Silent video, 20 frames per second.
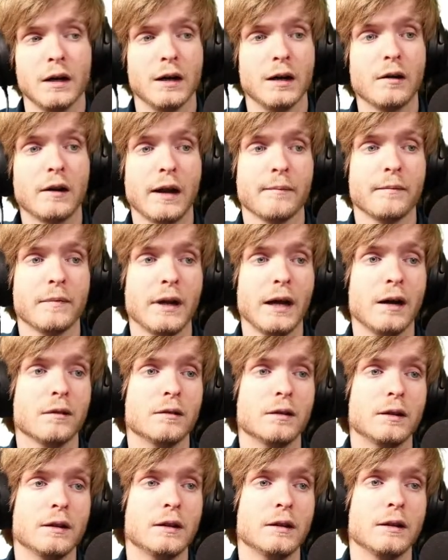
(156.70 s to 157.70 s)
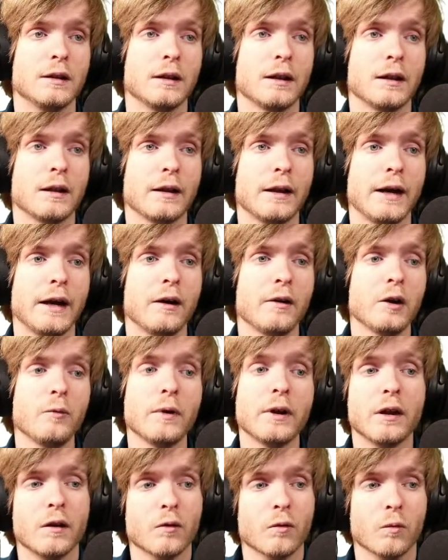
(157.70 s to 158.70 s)
Okay, now, how do
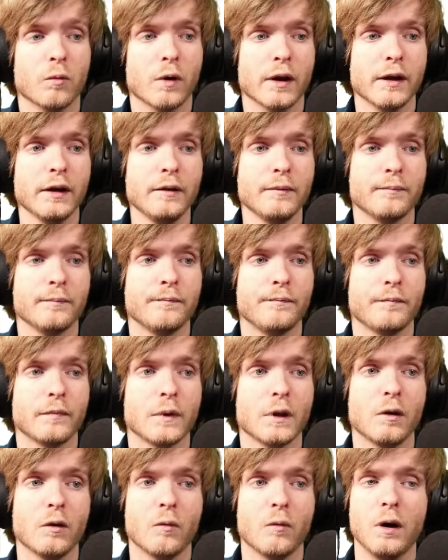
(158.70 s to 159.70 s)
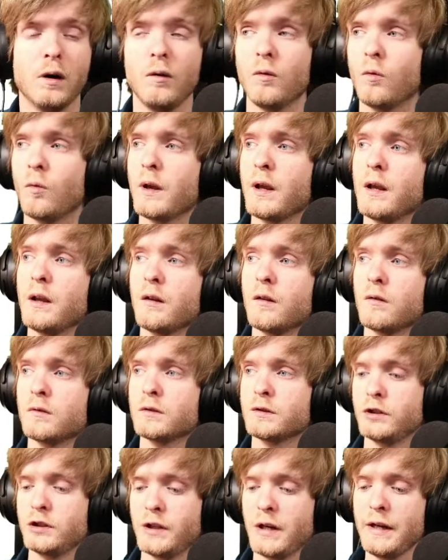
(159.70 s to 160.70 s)
we run it? Well, we
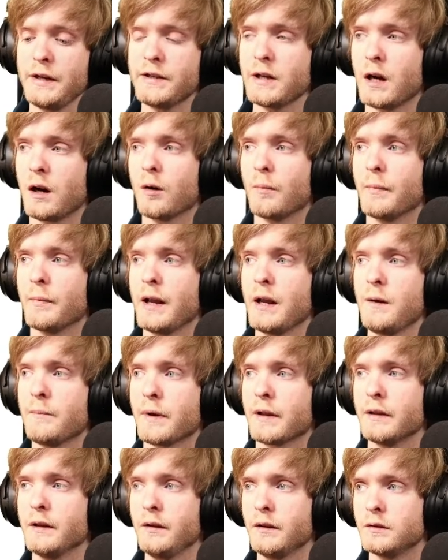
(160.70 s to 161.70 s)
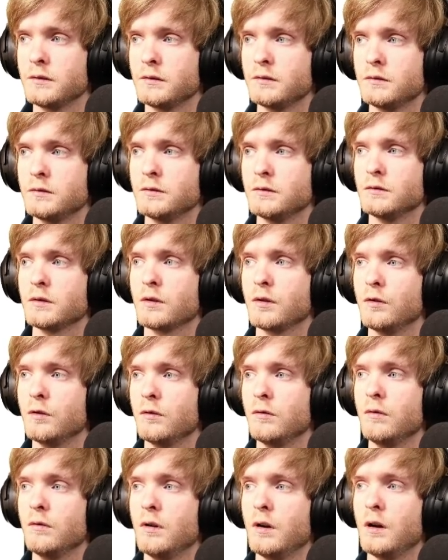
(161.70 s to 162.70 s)
change our main method
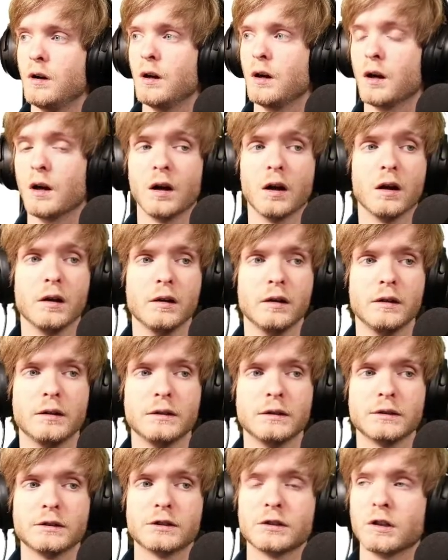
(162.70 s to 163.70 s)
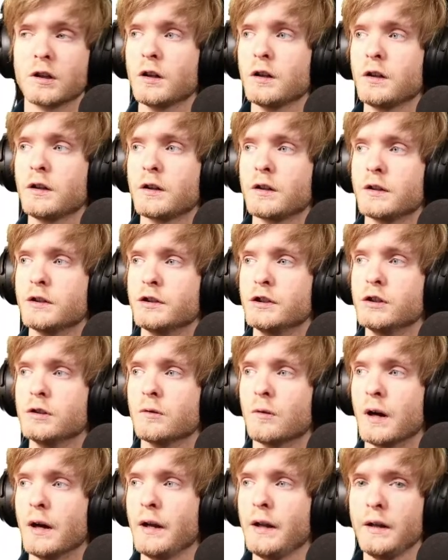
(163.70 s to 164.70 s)
to start
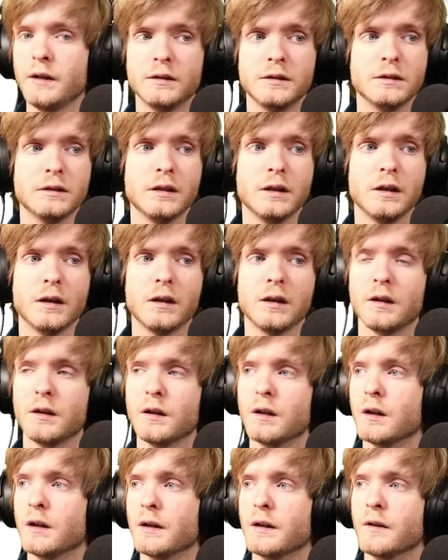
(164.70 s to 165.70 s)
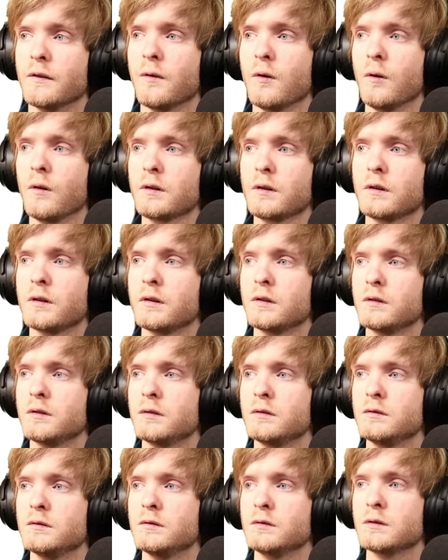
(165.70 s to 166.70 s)
GUI, default
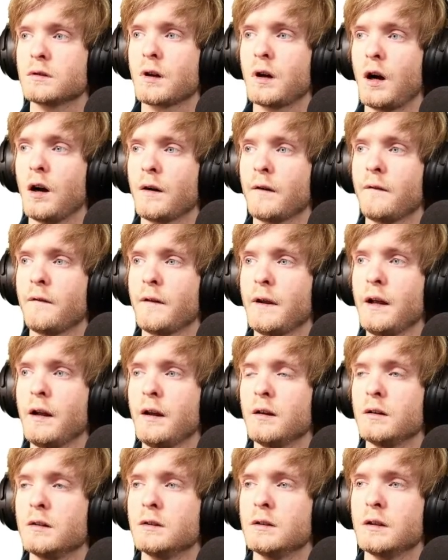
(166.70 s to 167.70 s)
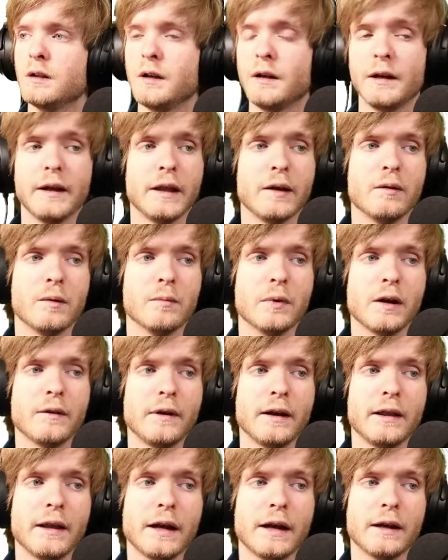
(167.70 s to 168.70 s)
config, and then we
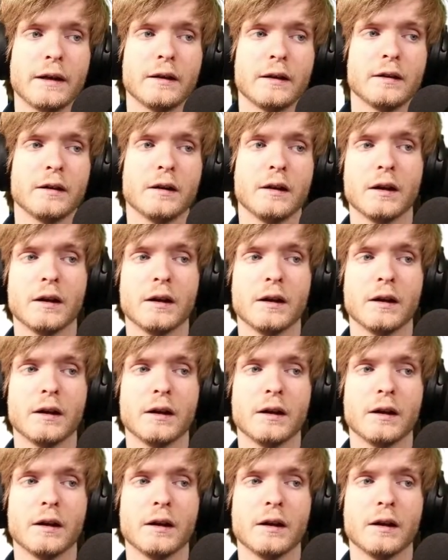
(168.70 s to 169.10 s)
modify that.